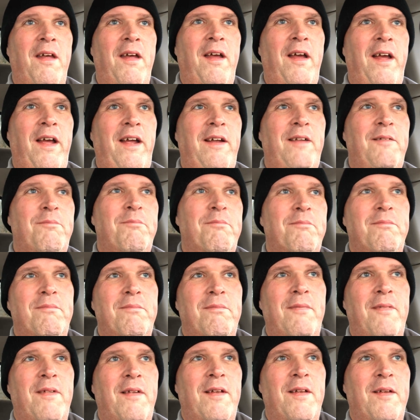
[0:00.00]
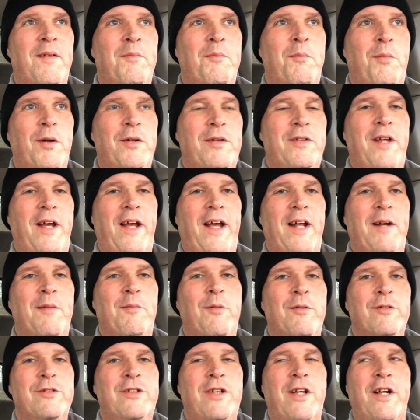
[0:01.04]
He put the
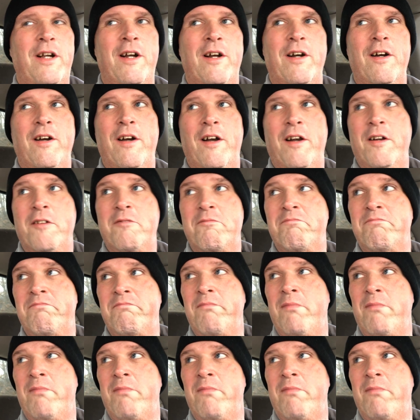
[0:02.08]
animals here, and